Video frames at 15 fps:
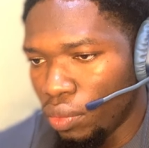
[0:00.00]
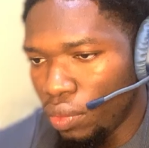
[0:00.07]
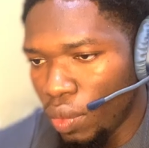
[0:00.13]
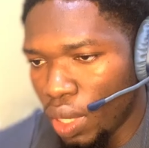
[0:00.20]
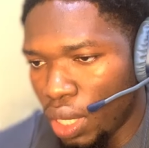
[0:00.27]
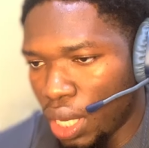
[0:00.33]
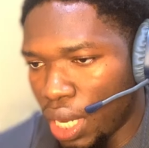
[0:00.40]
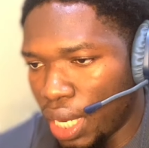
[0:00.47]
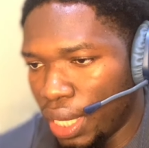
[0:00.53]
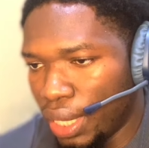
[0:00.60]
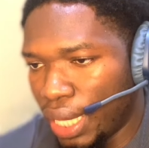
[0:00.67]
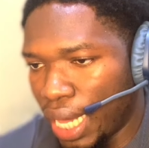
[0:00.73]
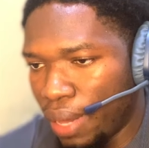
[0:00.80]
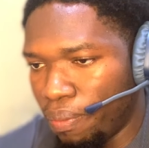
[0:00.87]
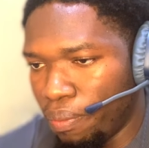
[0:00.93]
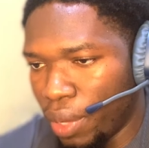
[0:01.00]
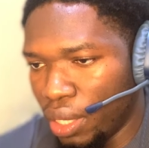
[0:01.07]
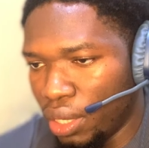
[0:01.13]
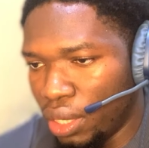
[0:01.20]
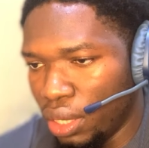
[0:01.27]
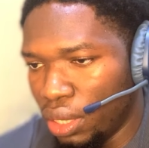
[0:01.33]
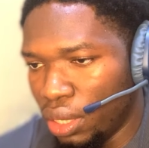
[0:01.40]
yeah, the type
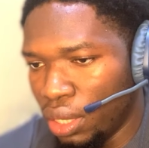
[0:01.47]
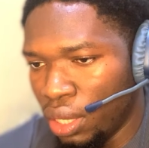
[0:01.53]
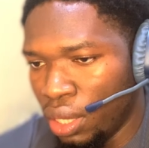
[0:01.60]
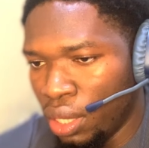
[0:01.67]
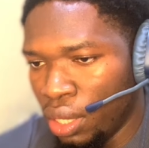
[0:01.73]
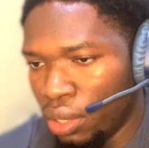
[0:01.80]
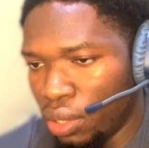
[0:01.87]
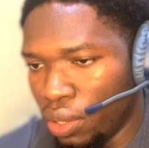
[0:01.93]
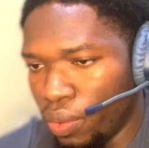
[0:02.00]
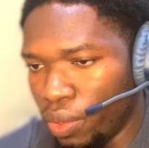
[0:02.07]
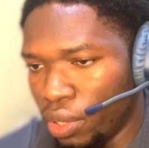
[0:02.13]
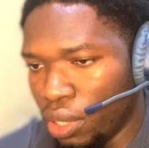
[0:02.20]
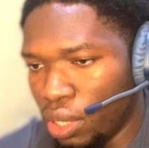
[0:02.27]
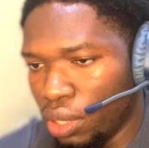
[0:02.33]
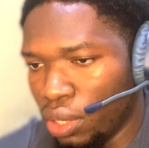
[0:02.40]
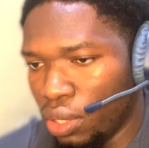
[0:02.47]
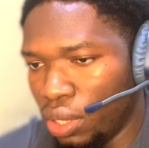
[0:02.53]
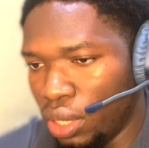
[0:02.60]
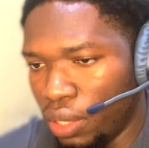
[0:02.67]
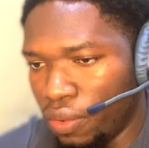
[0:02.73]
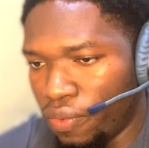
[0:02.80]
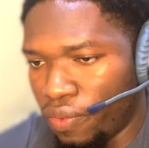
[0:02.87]
matches. So we're just gonna
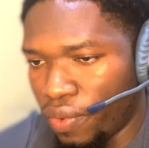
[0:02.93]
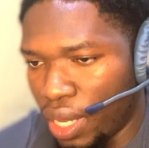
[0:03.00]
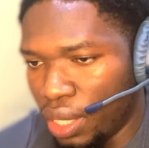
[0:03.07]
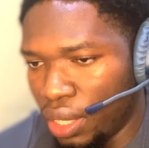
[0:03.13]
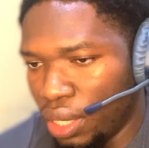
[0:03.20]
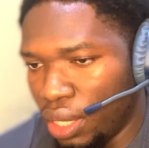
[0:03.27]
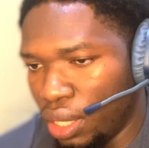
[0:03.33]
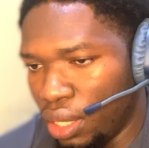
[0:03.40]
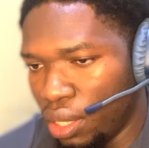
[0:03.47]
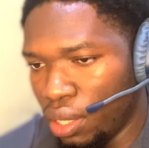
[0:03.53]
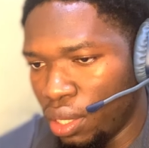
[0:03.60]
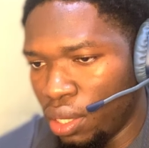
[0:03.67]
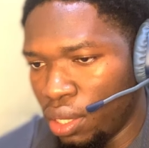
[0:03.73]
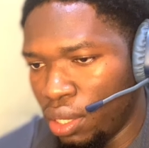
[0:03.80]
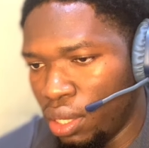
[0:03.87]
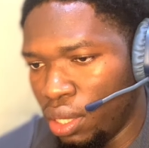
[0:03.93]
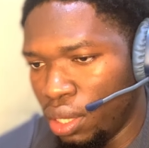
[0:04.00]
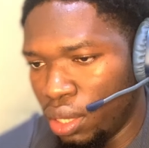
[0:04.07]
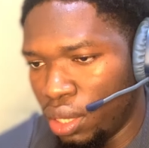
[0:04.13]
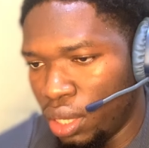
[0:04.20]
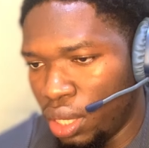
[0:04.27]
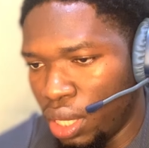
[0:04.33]
define
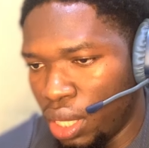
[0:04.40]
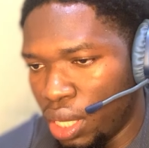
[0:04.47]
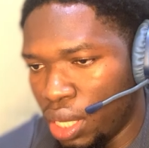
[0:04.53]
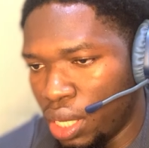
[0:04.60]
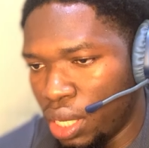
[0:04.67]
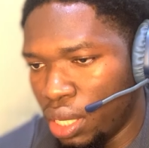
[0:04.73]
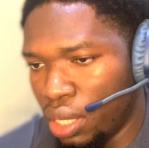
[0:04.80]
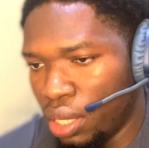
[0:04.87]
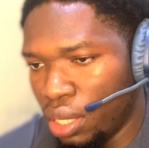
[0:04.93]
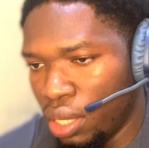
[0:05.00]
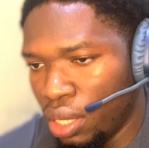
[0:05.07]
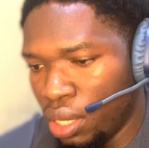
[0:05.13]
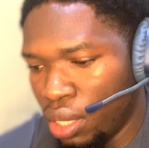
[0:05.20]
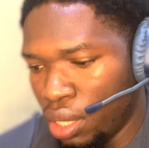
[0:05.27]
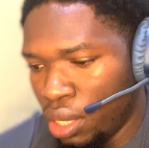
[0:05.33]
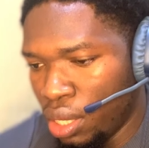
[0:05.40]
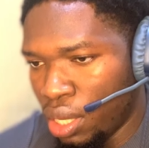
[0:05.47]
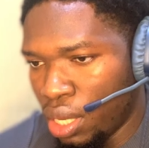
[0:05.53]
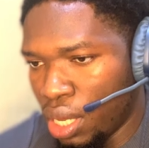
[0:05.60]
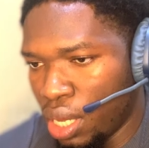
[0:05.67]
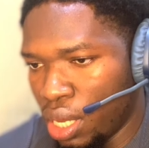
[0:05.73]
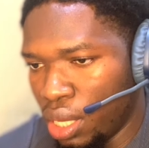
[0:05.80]
this here,
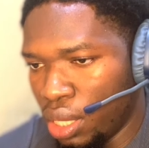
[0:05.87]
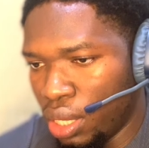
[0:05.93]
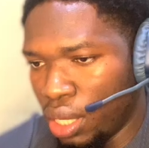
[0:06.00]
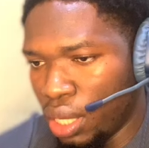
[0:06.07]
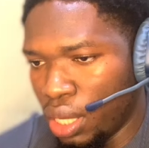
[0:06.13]
and